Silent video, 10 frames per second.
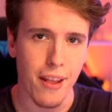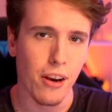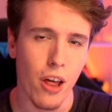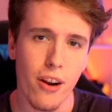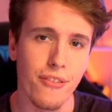
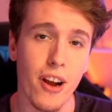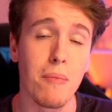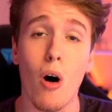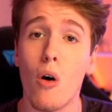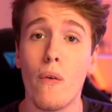a lot of
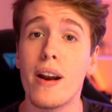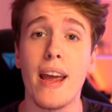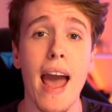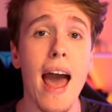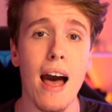them
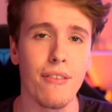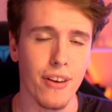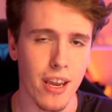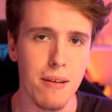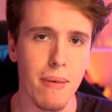already
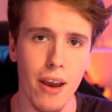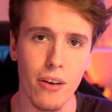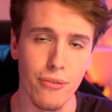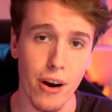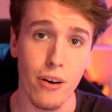have
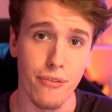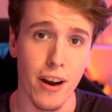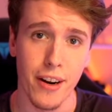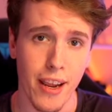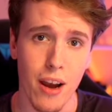email
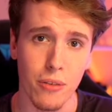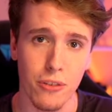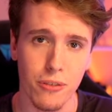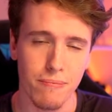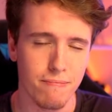verified
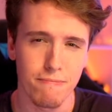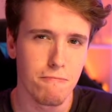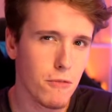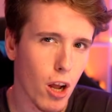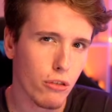accounts.
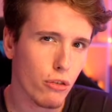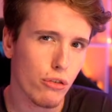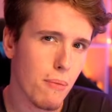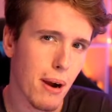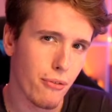Not too
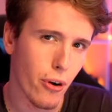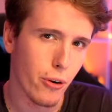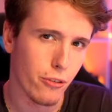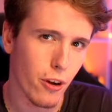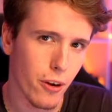sure about
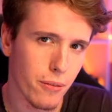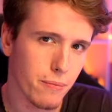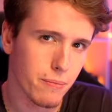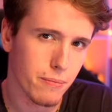phones though. And